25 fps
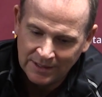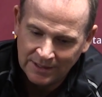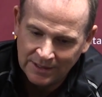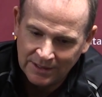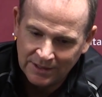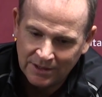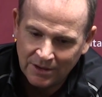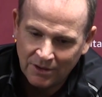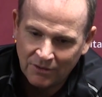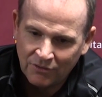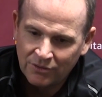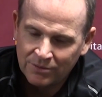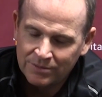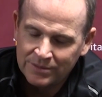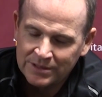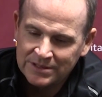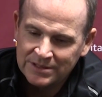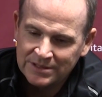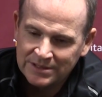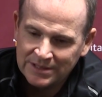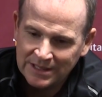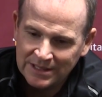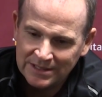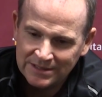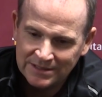You go from the
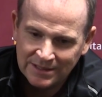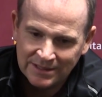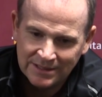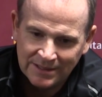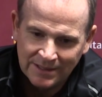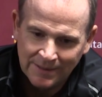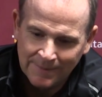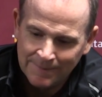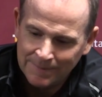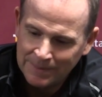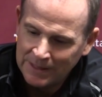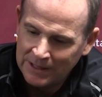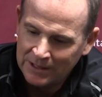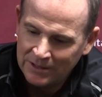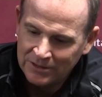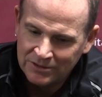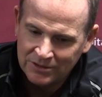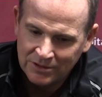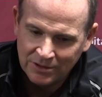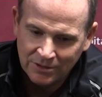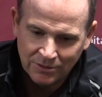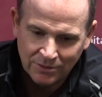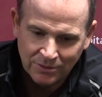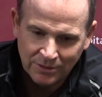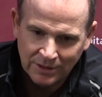season
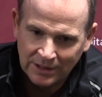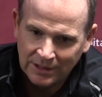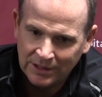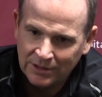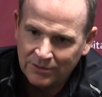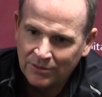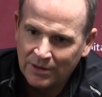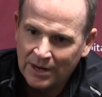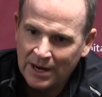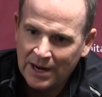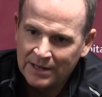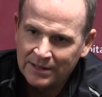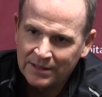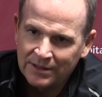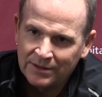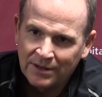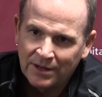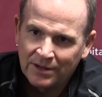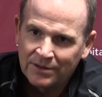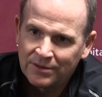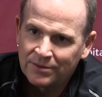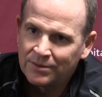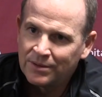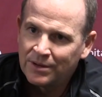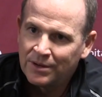to really grinding
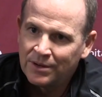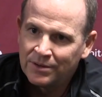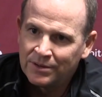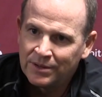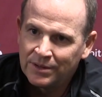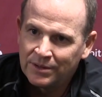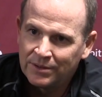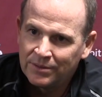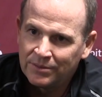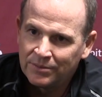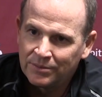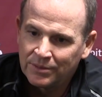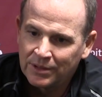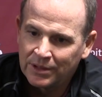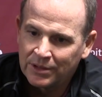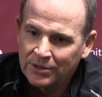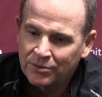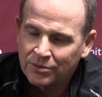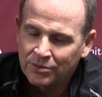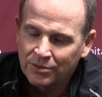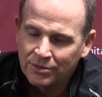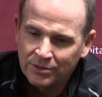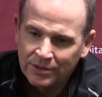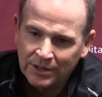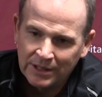on the road,
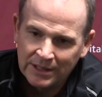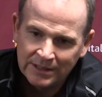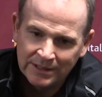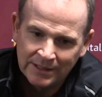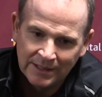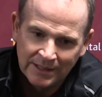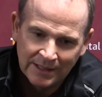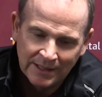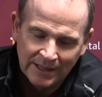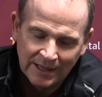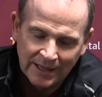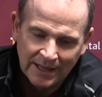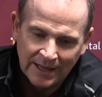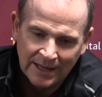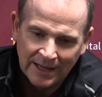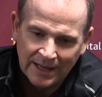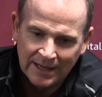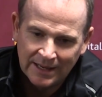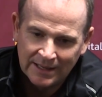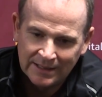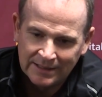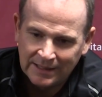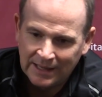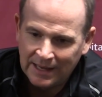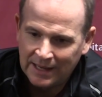recruiting
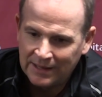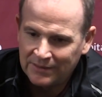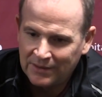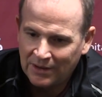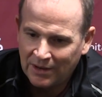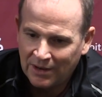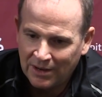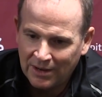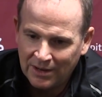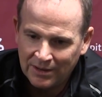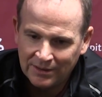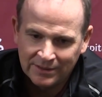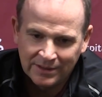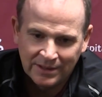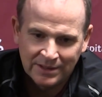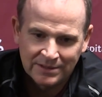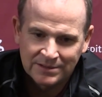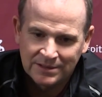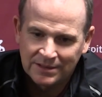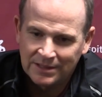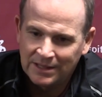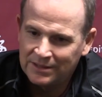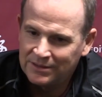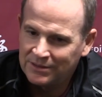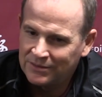and the holidays,
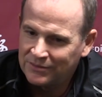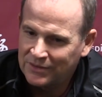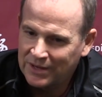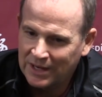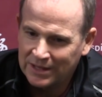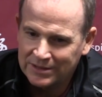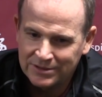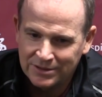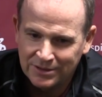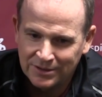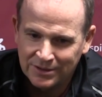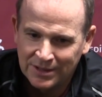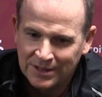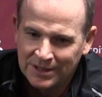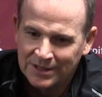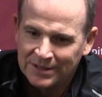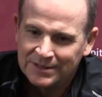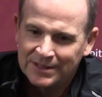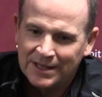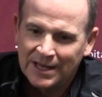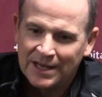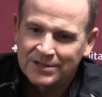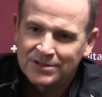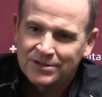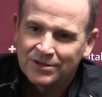and then you've got your
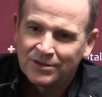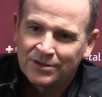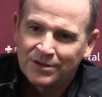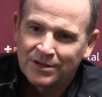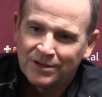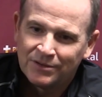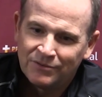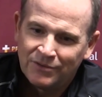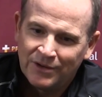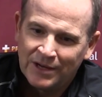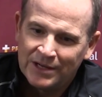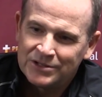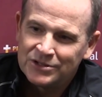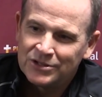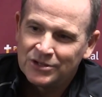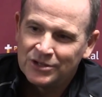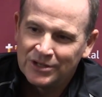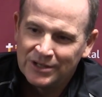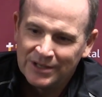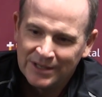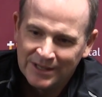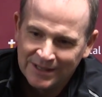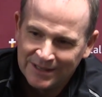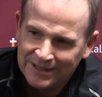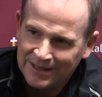national
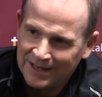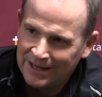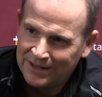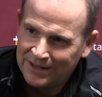convention,